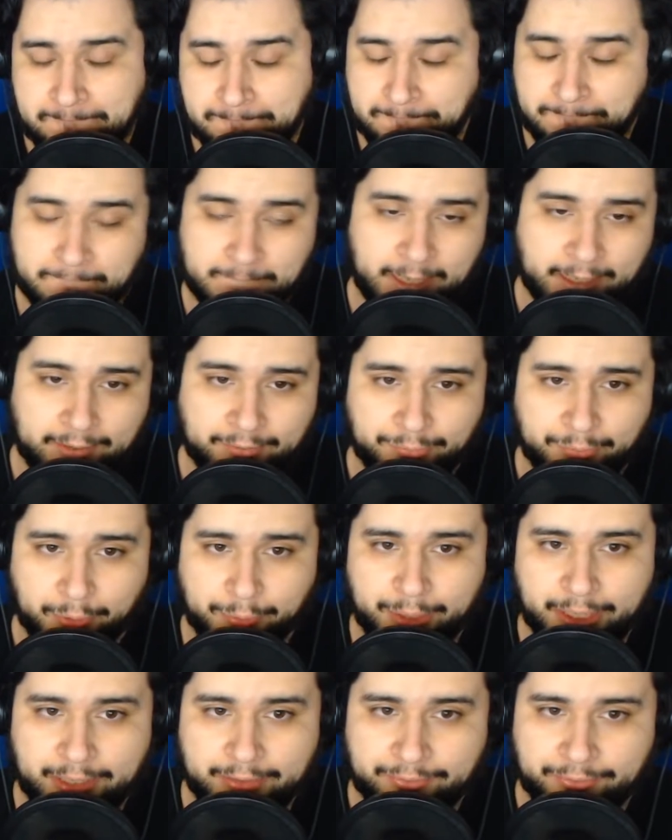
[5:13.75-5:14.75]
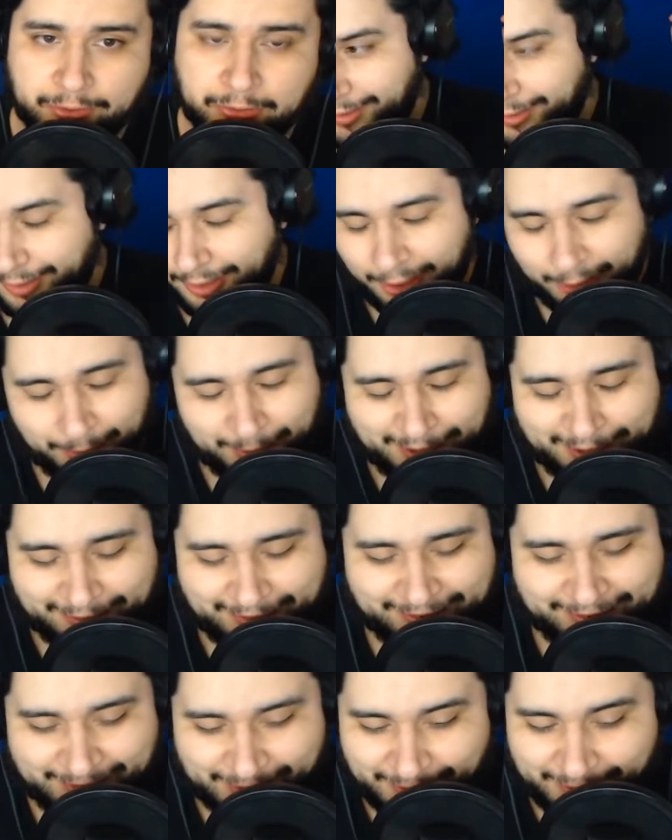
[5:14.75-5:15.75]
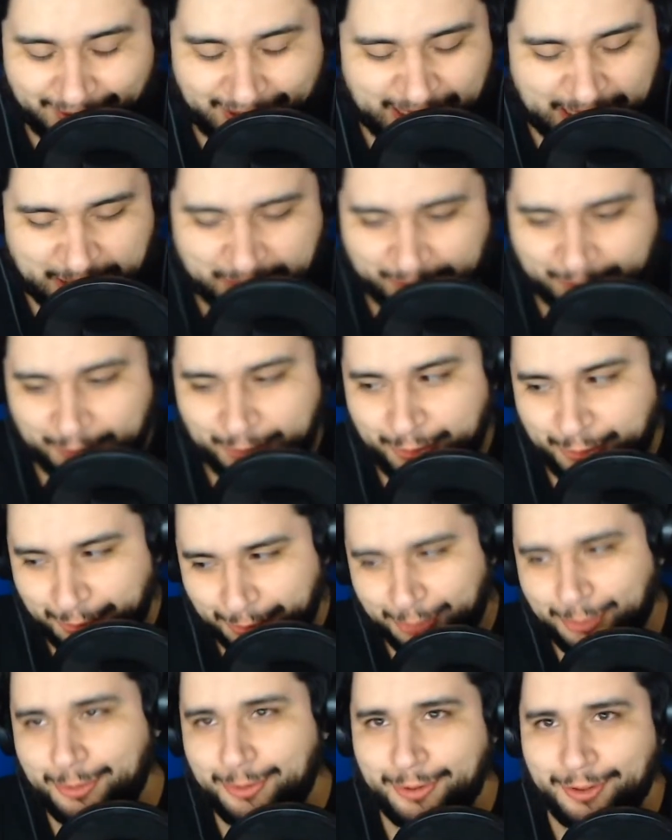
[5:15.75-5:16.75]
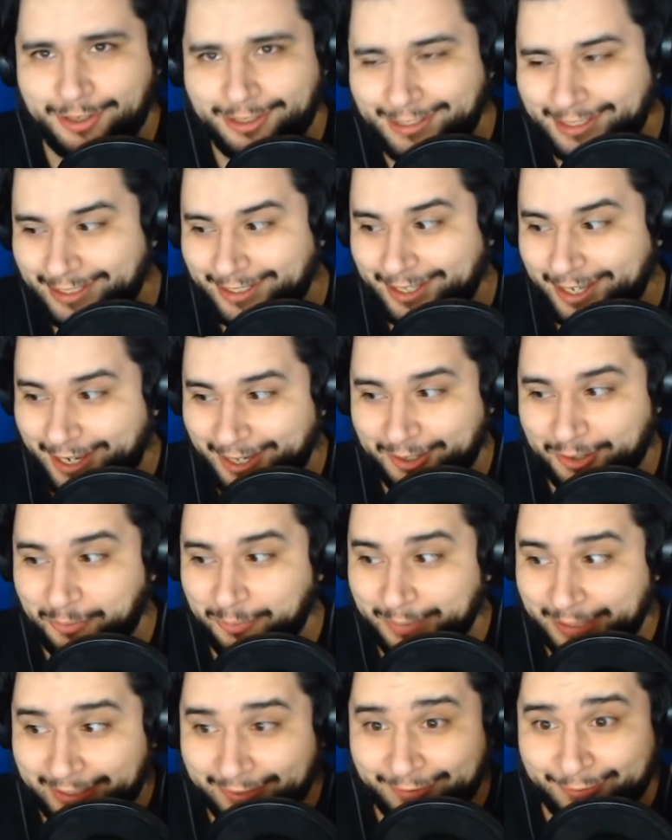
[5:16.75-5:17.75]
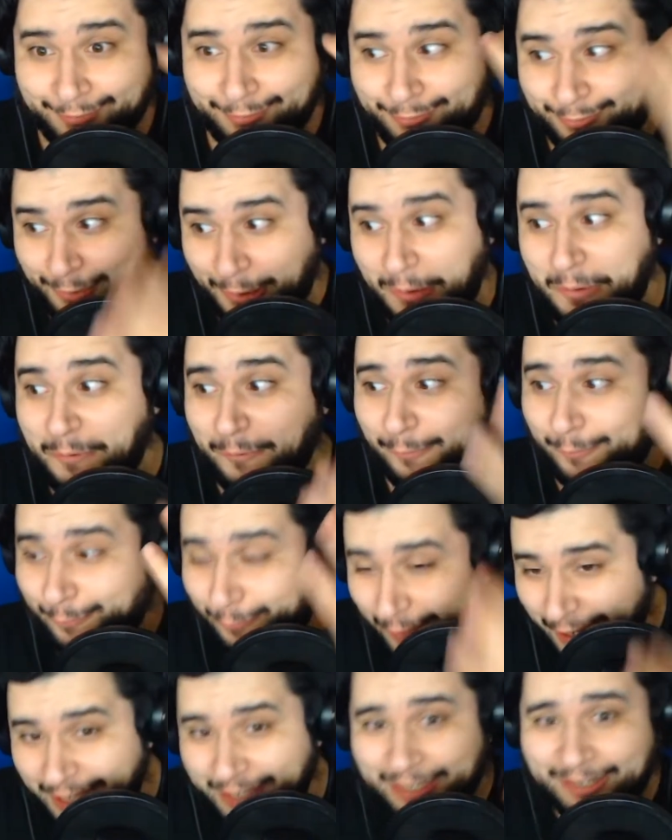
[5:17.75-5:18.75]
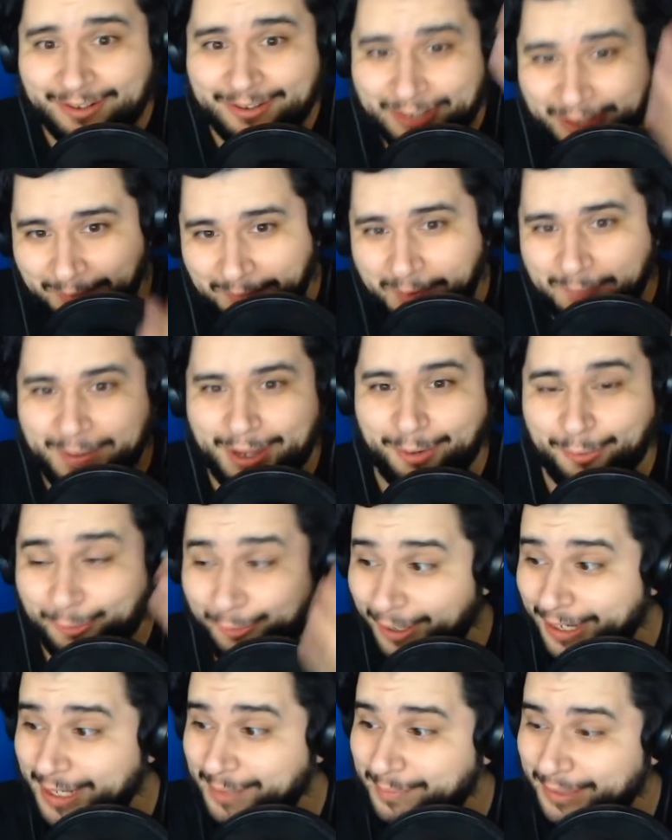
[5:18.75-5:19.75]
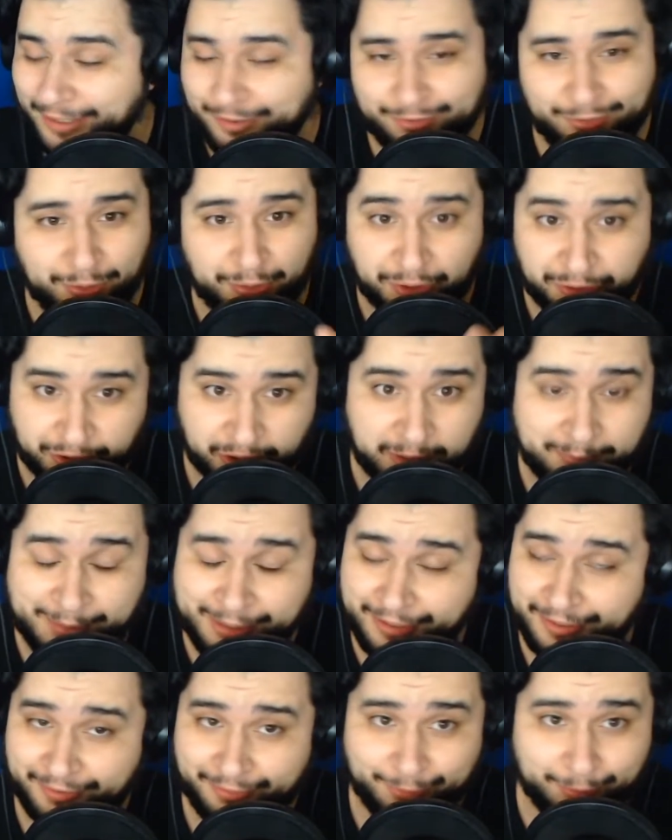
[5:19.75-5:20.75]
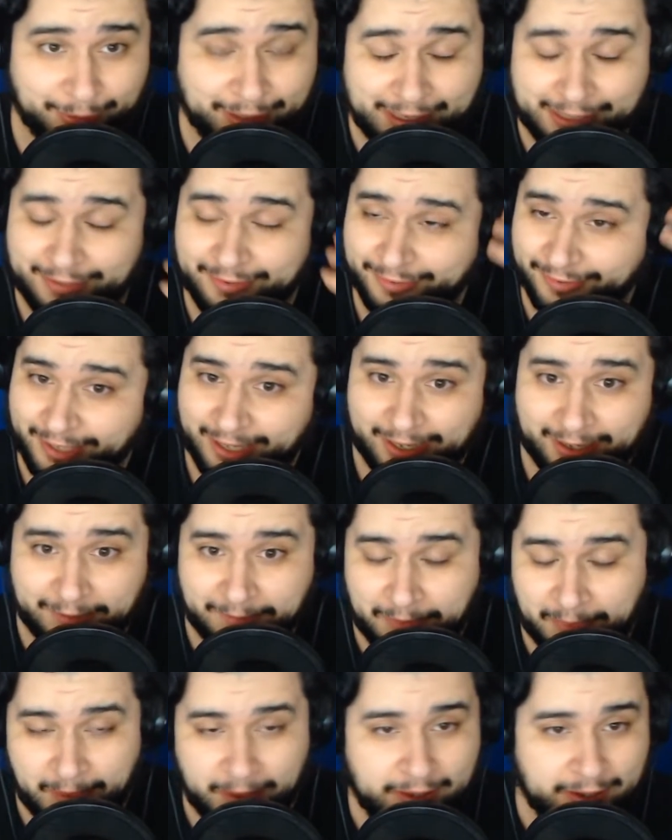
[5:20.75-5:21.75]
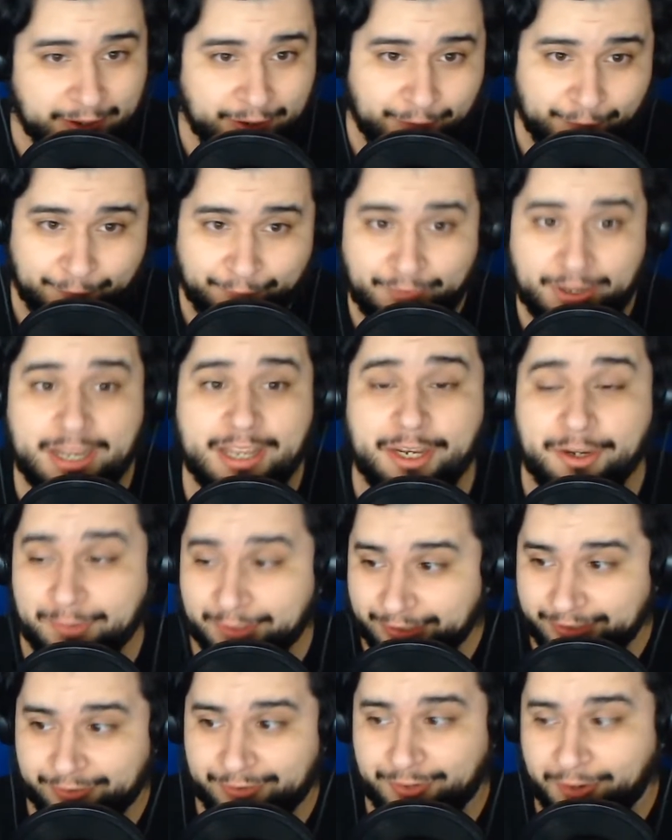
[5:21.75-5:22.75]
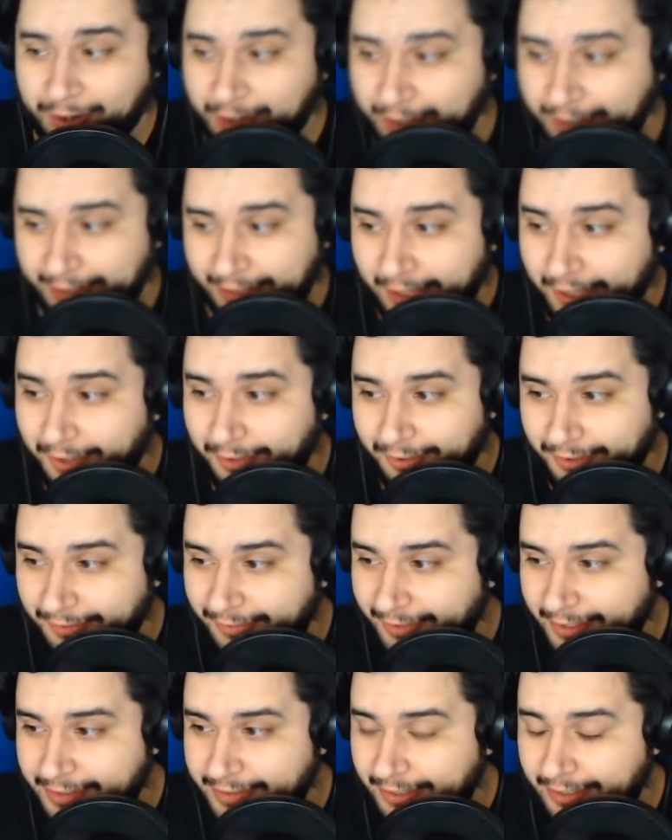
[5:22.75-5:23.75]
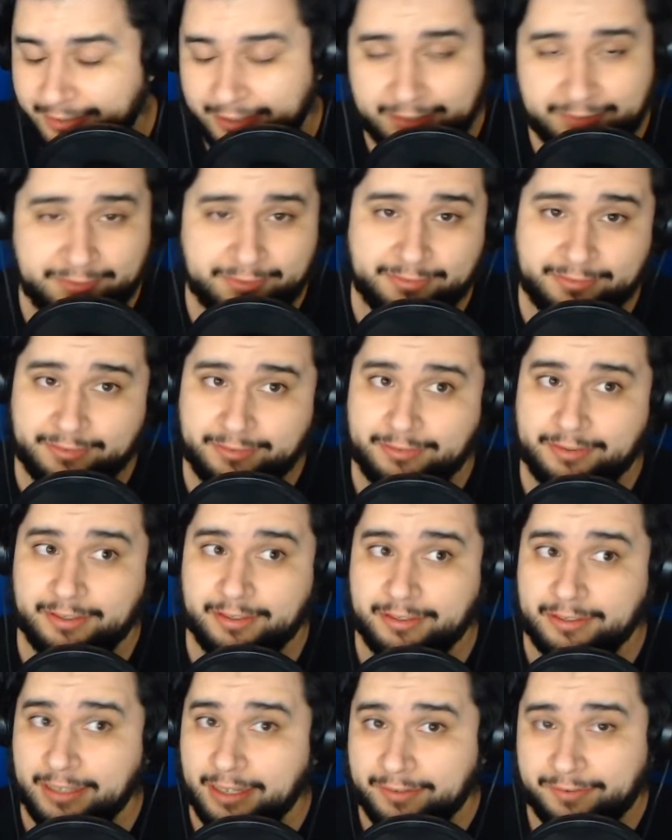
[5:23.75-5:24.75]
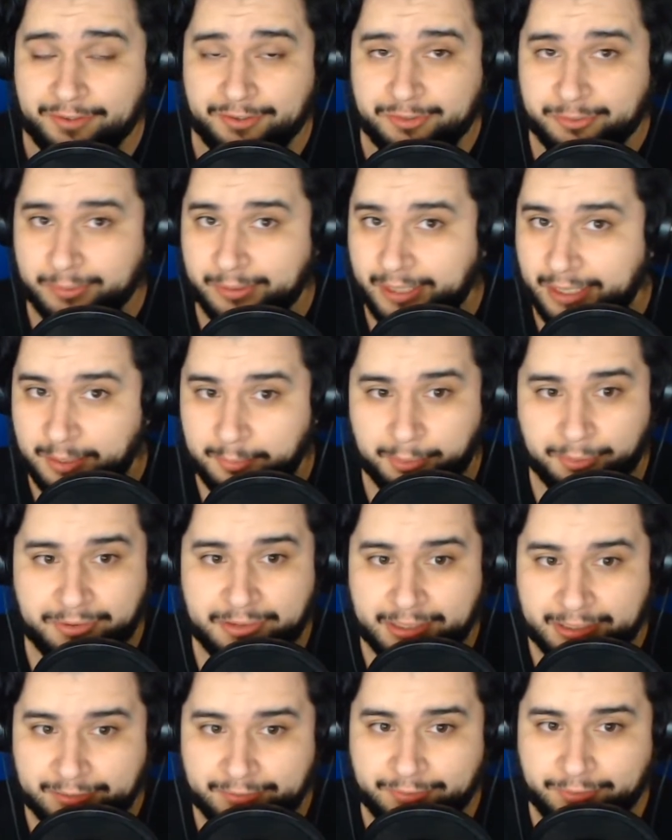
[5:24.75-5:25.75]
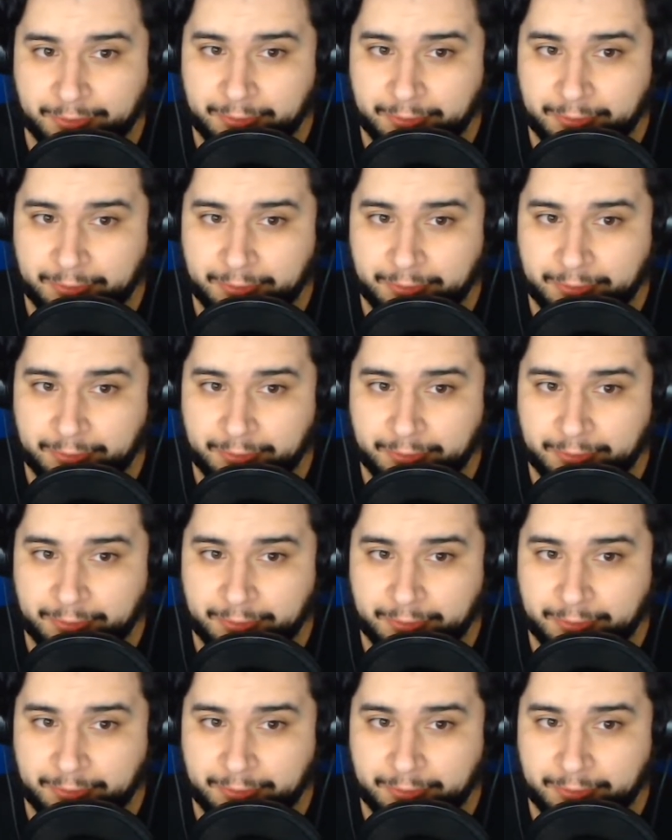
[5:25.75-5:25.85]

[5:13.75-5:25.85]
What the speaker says: I guess where we're at. So, oh, and still, I adore Nikaido being so fired up about Rei being so determined, because Rei has got fire in his heart now. Because that's such a relatable thing too.